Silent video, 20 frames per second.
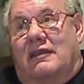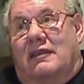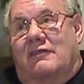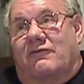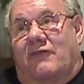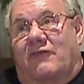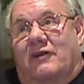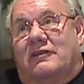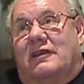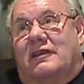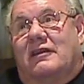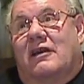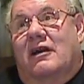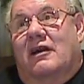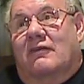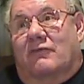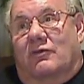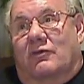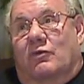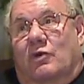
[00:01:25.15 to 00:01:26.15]
any funding
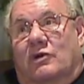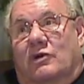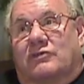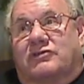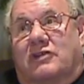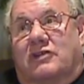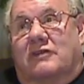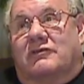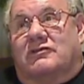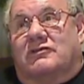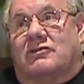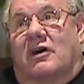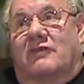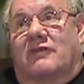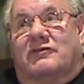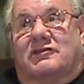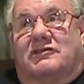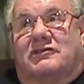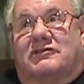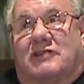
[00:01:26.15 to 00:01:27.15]
from the World Service
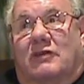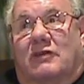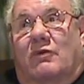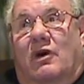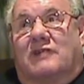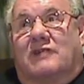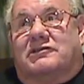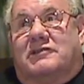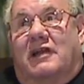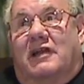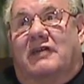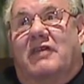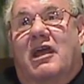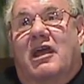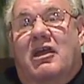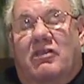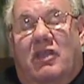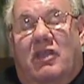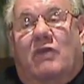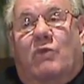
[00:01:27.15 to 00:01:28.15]
Office because there was none.
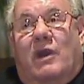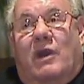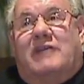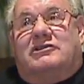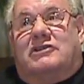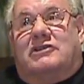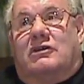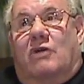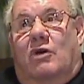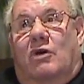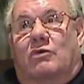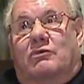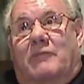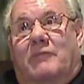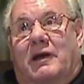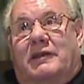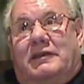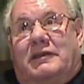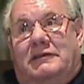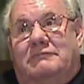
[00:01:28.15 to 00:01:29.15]
They raised their own
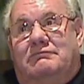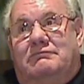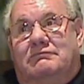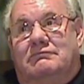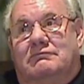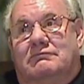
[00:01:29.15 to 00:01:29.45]
money.